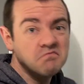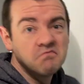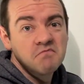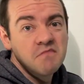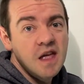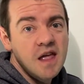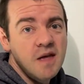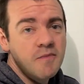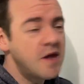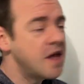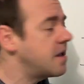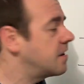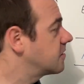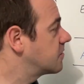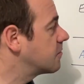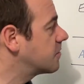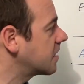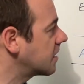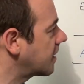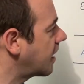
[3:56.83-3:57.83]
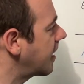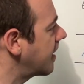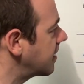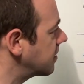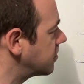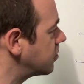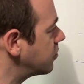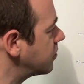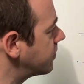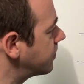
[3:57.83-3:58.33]
maybe, something like
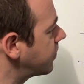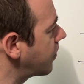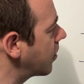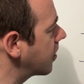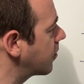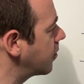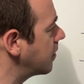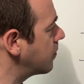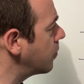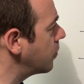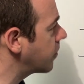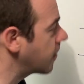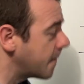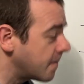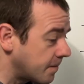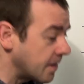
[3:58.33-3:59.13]
that, £240 a month,